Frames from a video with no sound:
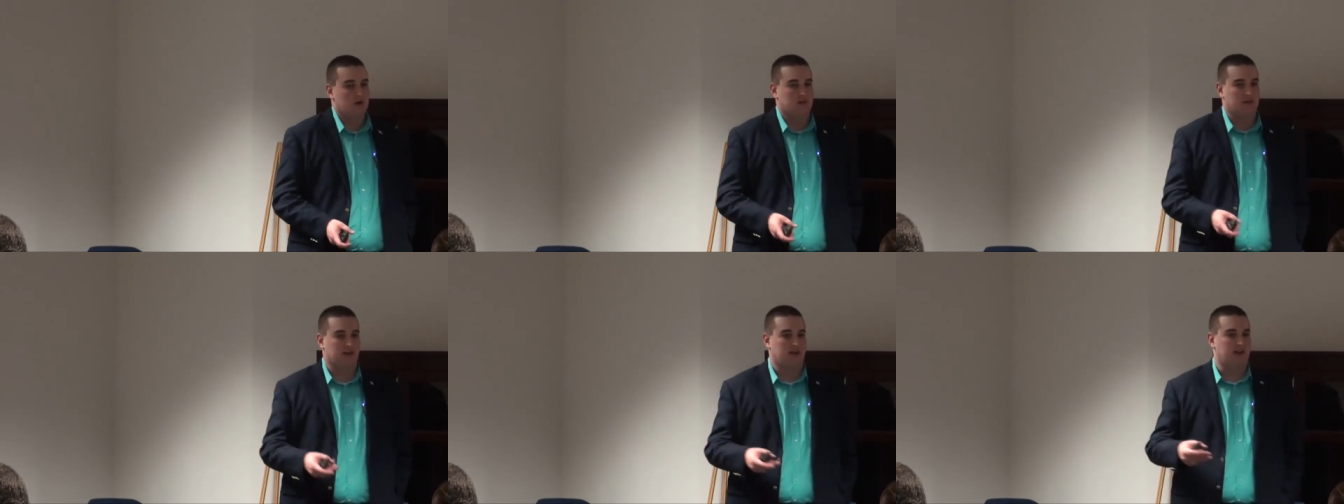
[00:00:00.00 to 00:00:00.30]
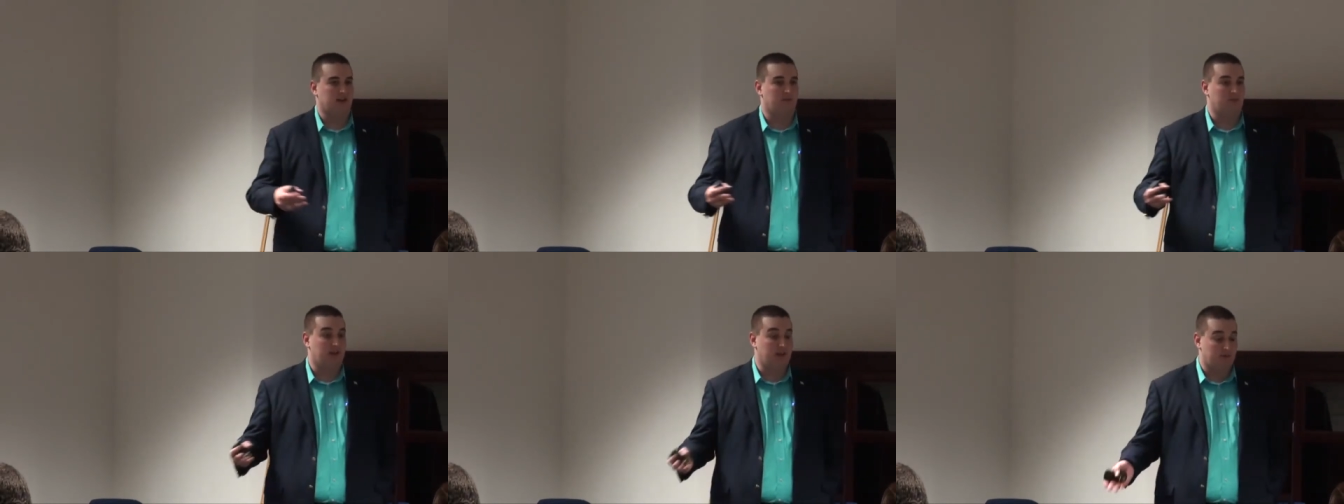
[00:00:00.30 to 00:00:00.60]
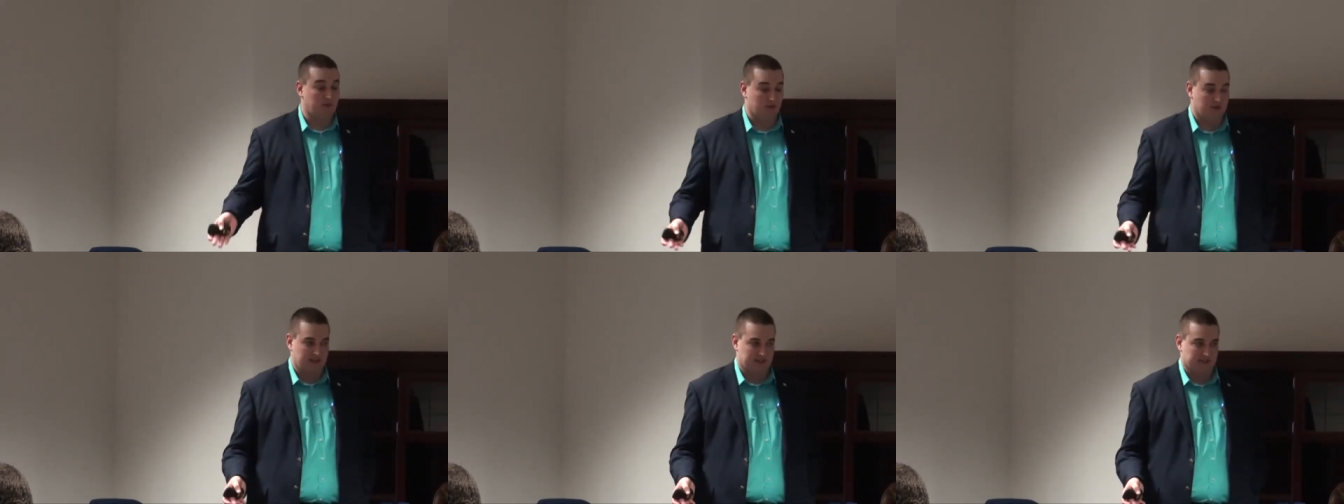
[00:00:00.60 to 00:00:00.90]
the kind of
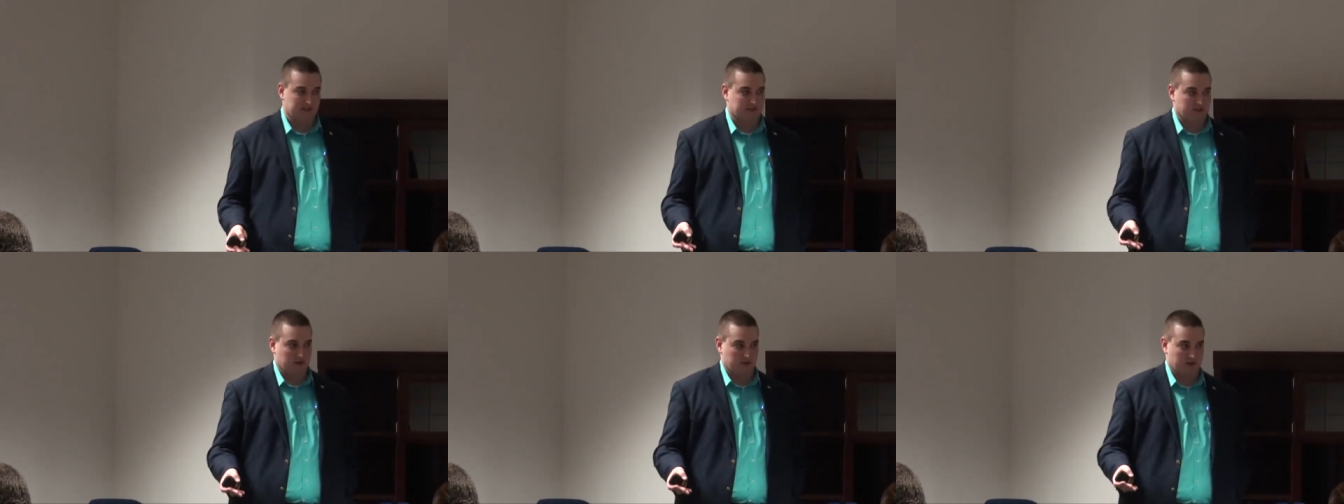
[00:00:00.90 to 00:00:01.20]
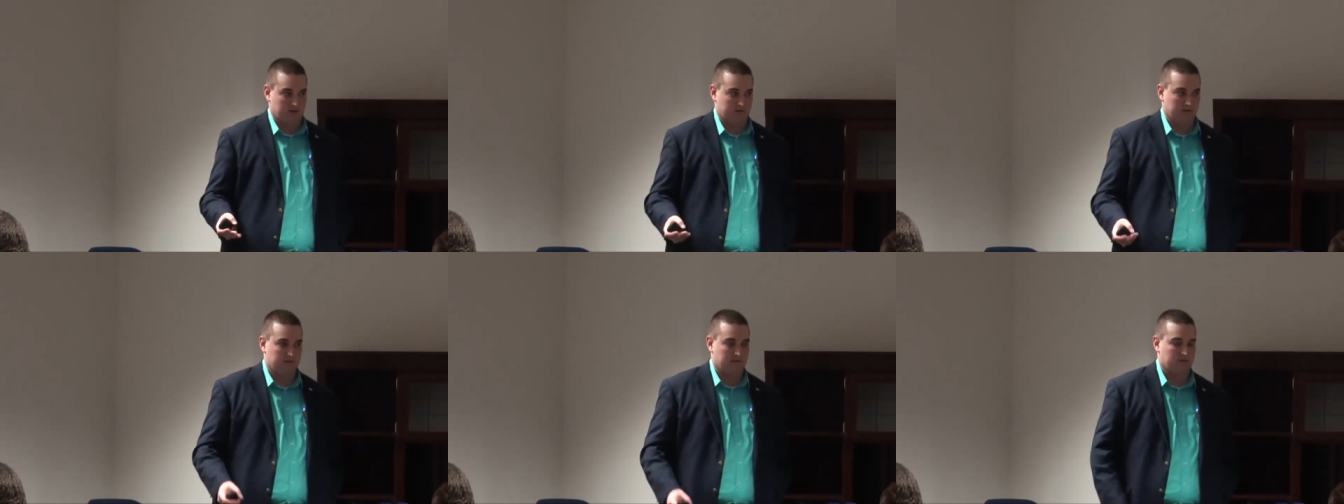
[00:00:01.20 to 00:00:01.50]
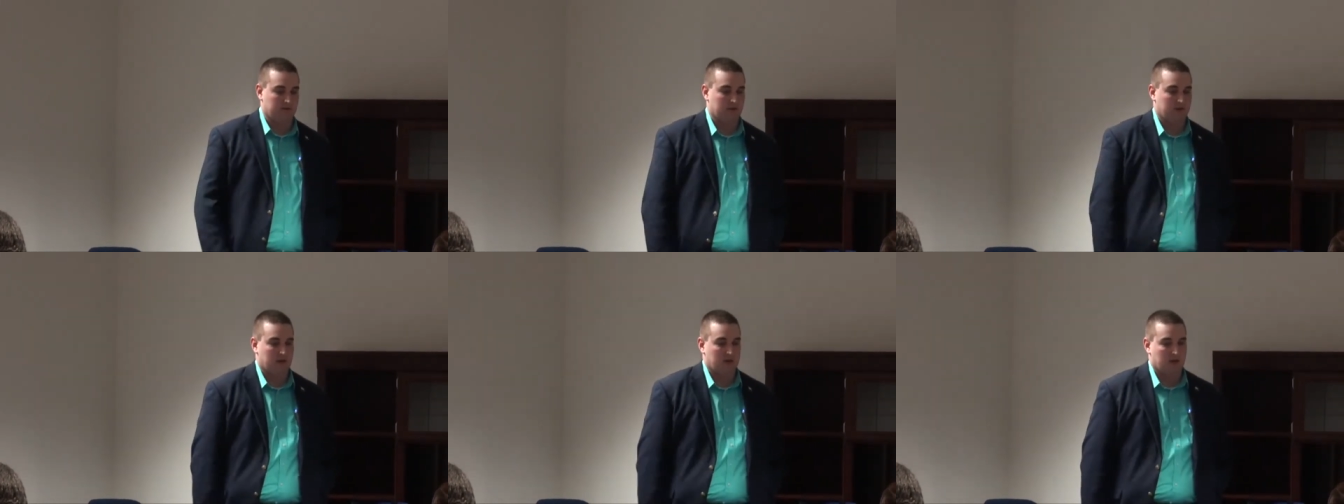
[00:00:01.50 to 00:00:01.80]
people they serve.
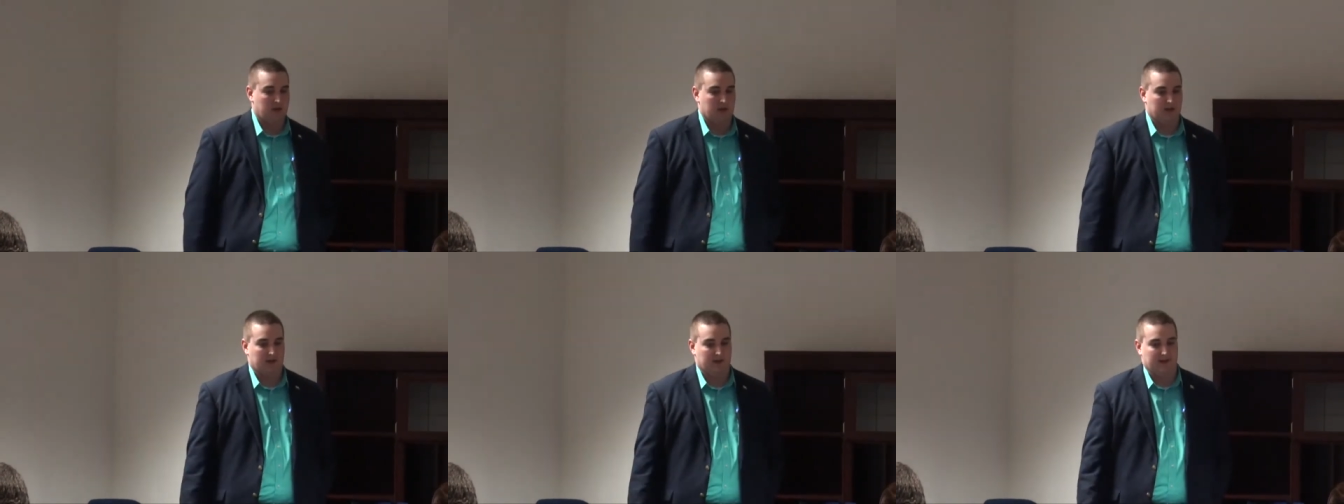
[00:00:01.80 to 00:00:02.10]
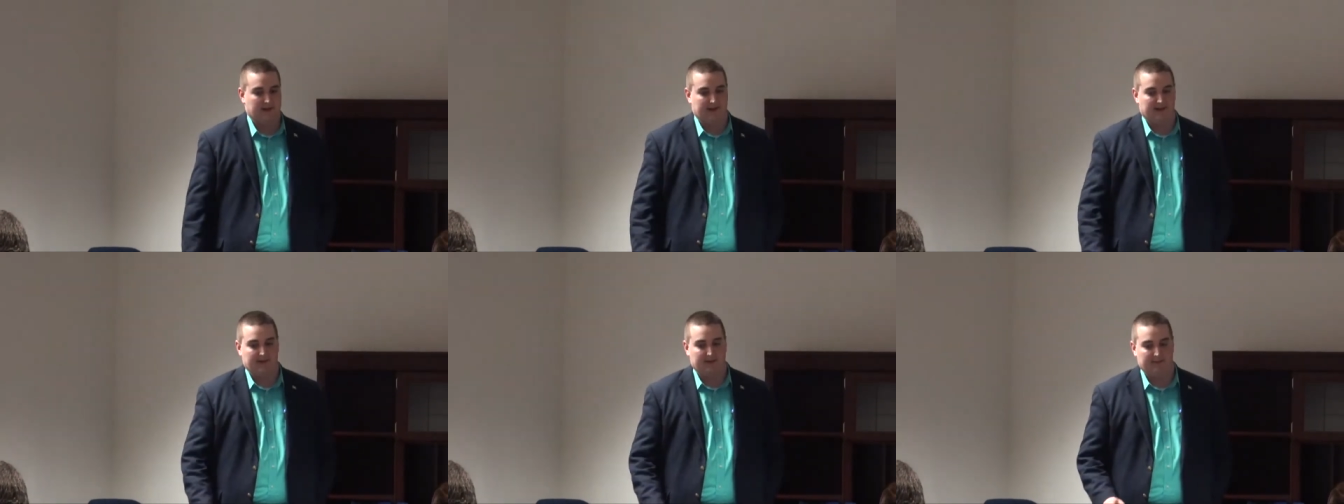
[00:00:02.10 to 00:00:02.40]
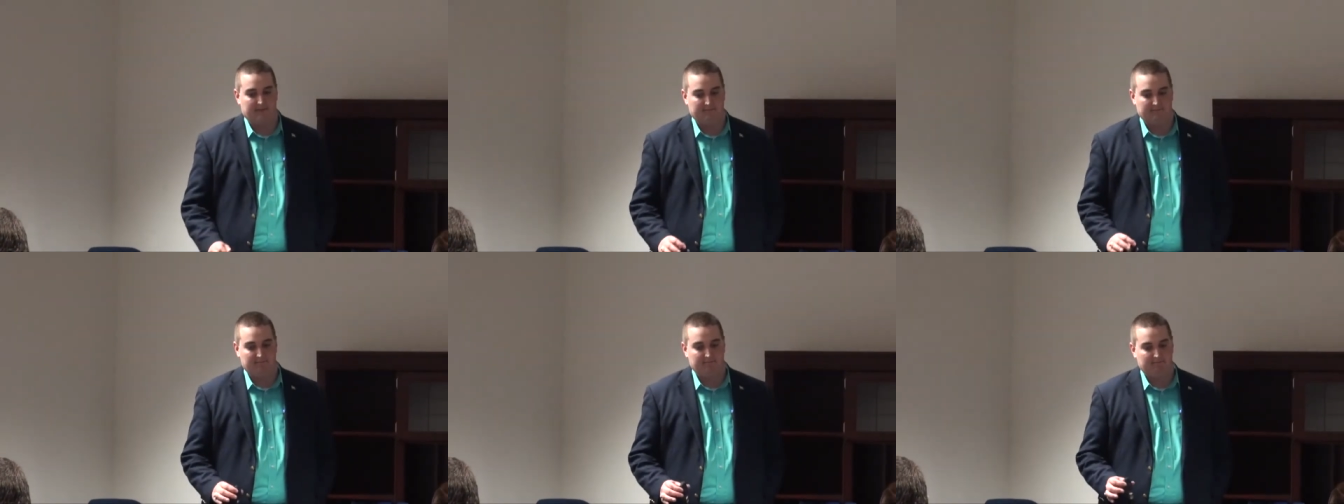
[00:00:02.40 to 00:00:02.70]

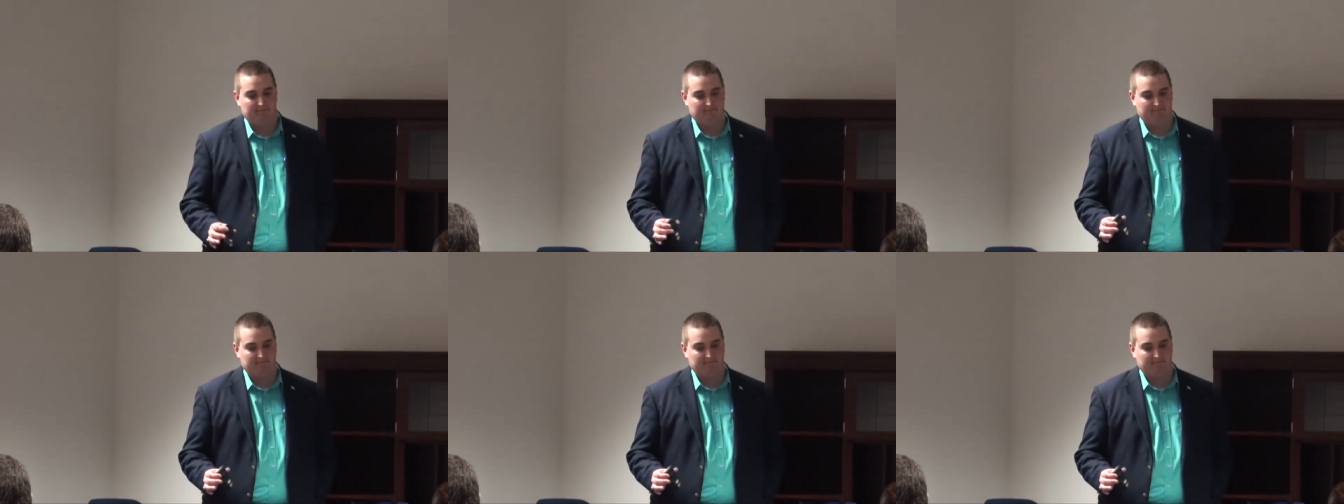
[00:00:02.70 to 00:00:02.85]
Um,